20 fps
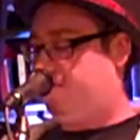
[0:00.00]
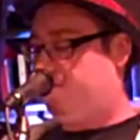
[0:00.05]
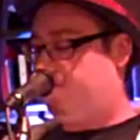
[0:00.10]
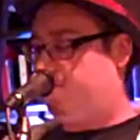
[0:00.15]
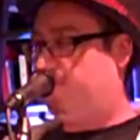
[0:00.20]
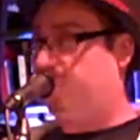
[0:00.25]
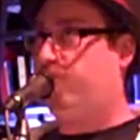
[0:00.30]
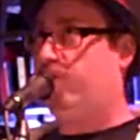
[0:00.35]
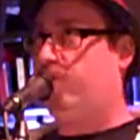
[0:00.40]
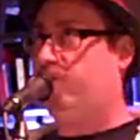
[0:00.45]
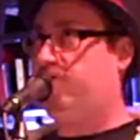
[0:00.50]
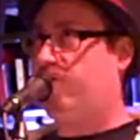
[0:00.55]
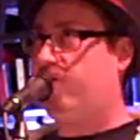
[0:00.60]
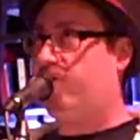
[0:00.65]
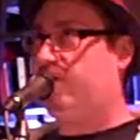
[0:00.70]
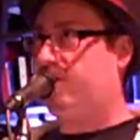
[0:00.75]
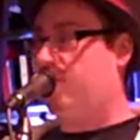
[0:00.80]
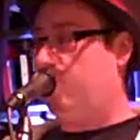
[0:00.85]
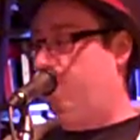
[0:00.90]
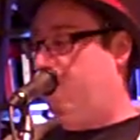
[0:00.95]
before
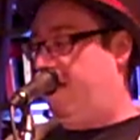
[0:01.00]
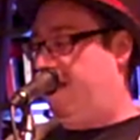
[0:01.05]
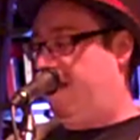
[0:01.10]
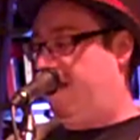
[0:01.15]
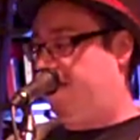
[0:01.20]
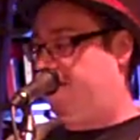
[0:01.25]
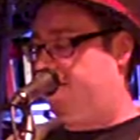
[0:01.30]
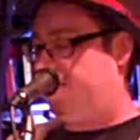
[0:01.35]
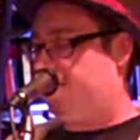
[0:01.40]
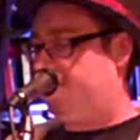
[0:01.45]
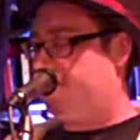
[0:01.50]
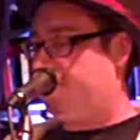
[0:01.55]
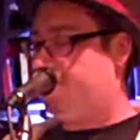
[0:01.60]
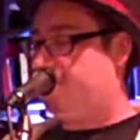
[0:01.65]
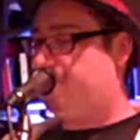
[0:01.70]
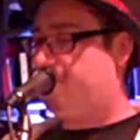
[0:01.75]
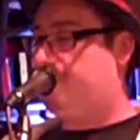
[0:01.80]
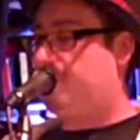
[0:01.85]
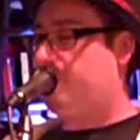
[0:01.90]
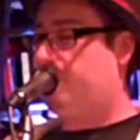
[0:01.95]
turning away.
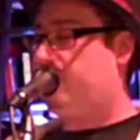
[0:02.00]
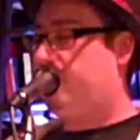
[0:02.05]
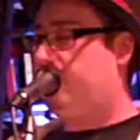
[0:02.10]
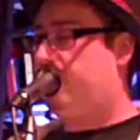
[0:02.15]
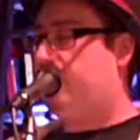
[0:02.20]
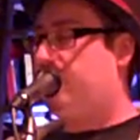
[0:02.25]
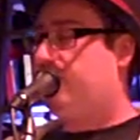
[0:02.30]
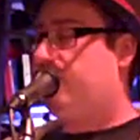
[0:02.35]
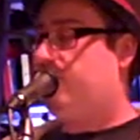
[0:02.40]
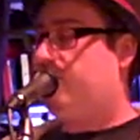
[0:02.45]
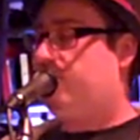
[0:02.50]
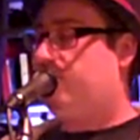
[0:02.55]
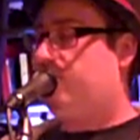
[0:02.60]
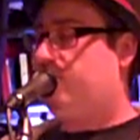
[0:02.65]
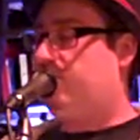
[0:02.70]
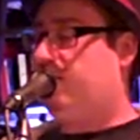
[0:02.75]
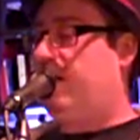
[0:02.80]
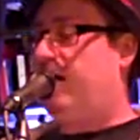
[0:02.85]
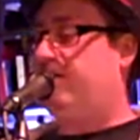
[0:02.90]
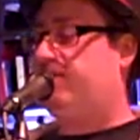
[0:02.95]

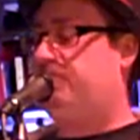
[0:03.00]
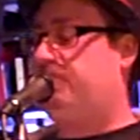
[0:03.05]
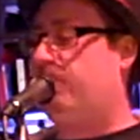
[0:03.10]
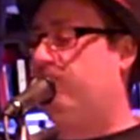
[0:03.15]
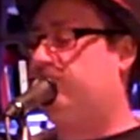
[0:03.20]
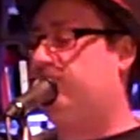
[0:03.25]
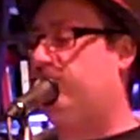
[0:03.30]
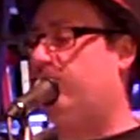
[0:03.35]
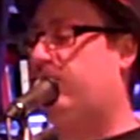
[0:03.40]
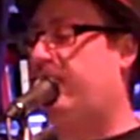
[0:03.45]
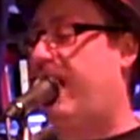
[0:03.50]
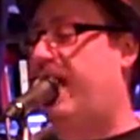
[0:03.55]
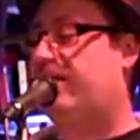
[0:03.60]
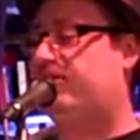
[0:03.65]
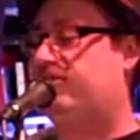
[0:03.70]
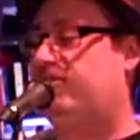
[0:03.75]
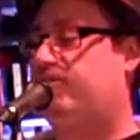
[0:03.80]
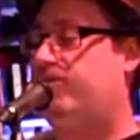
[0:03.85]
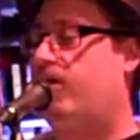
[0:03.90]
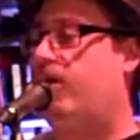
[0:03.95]
The iceberg still
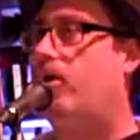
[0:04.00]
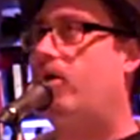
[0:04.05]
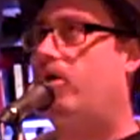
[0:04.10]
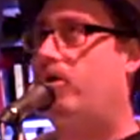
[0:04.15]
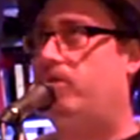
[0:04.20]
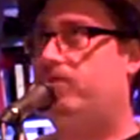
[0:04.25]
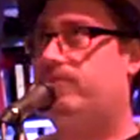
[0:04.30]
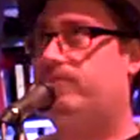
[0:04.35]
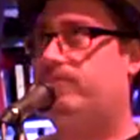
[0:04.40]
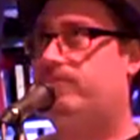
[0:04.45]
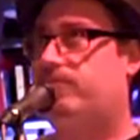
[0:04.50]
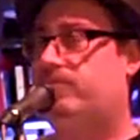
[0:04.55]
gashes the hull.